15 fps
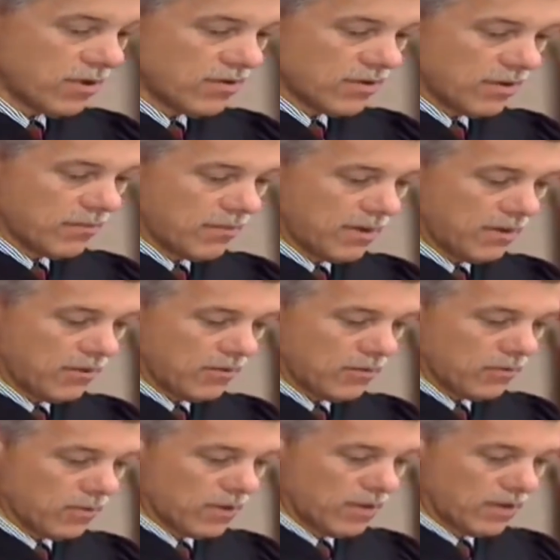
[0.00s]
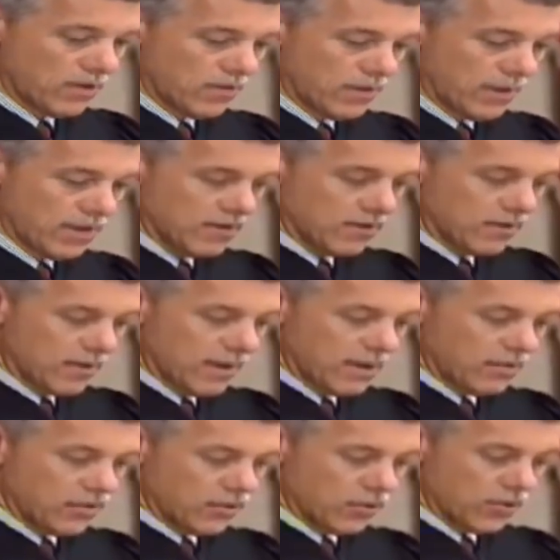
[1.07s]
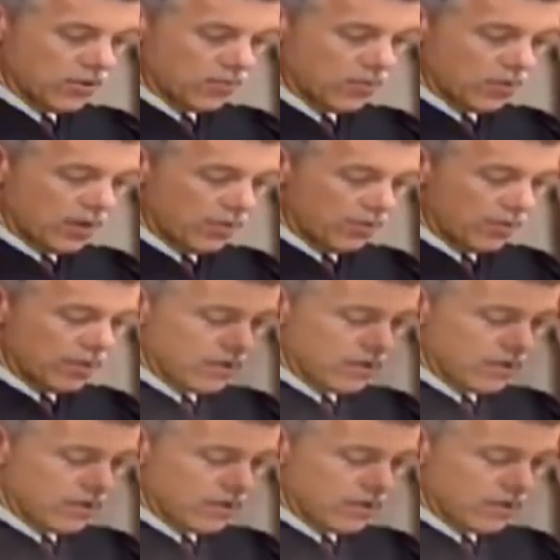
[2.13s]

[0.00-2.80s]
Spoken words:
How old is she? I didn't even ask.